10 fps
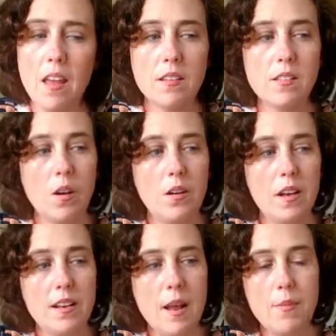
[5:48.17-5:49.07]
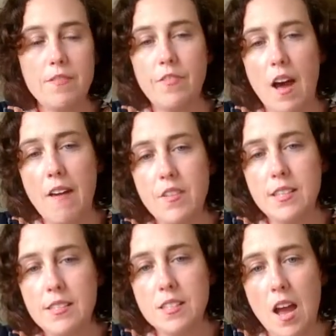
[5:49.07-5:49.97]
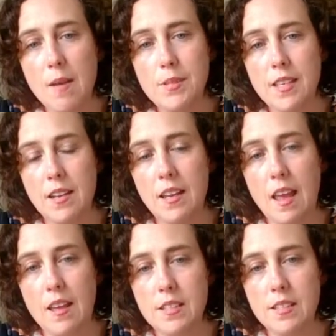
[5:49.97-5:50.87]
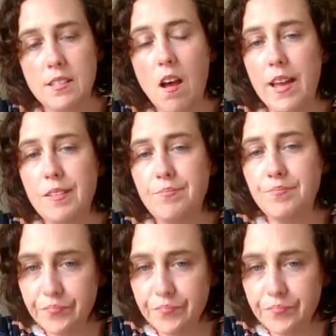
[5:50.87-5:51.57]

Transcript: So number 5 is the typesetting and design.